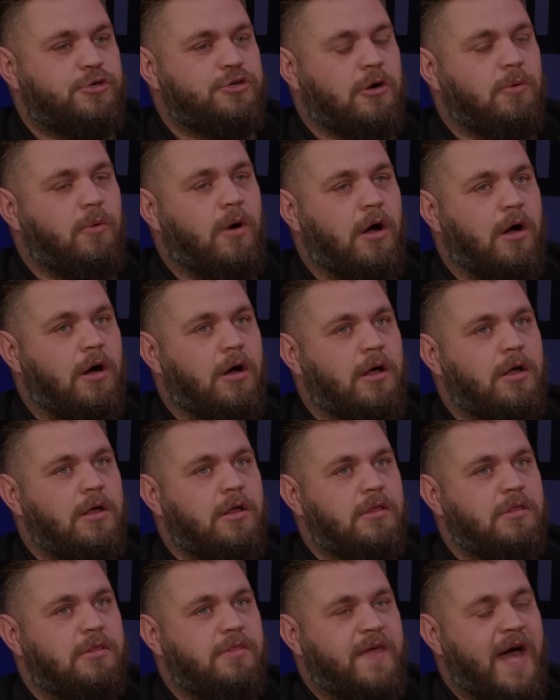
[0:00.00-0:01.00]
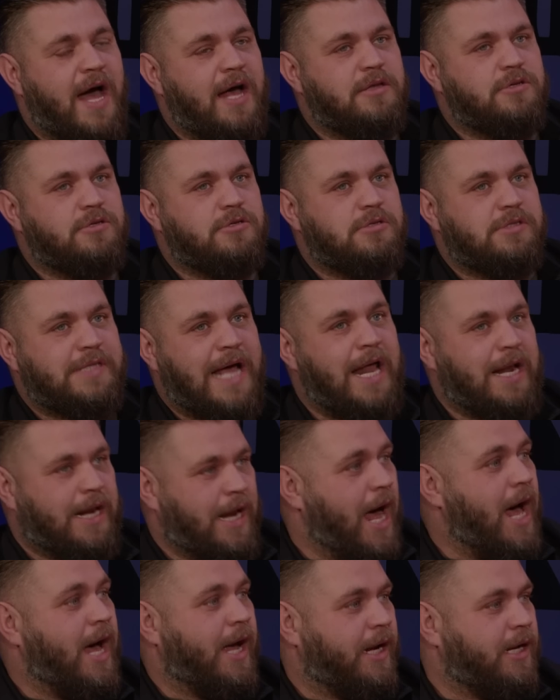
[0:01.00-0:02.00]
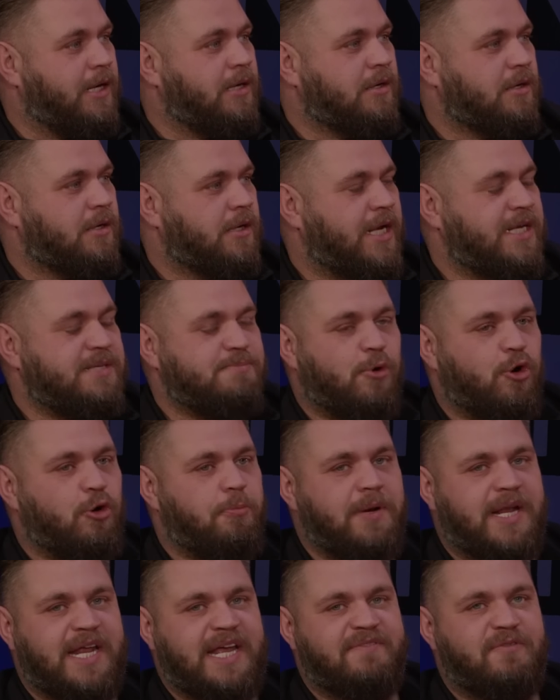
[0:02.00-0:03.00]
But you know what? That's that line is more